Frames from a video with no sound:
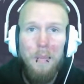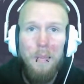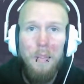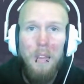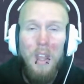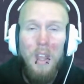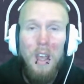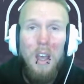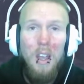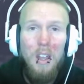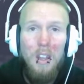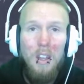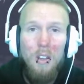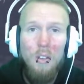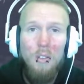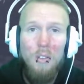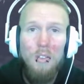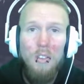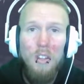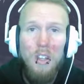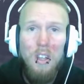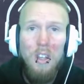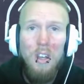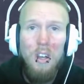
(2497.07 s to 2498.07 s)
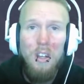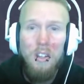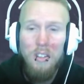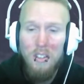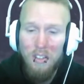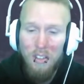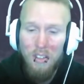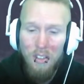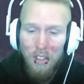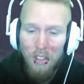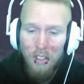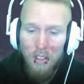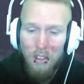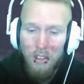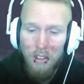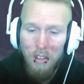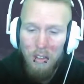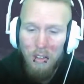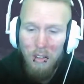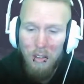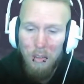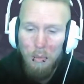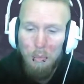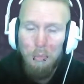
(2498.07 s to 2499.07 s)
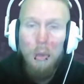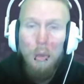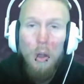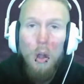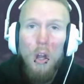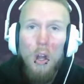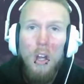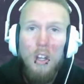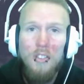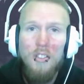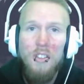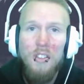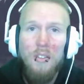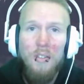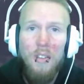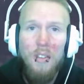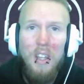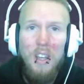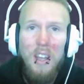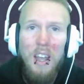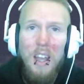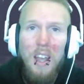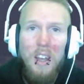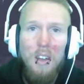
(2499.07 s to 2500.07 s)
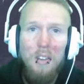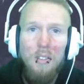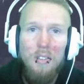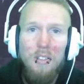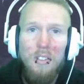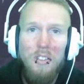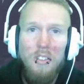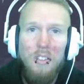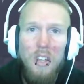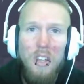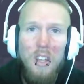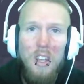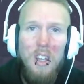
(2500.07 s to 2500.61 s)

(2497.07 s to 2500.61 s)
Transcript: I don't cut parts of it out.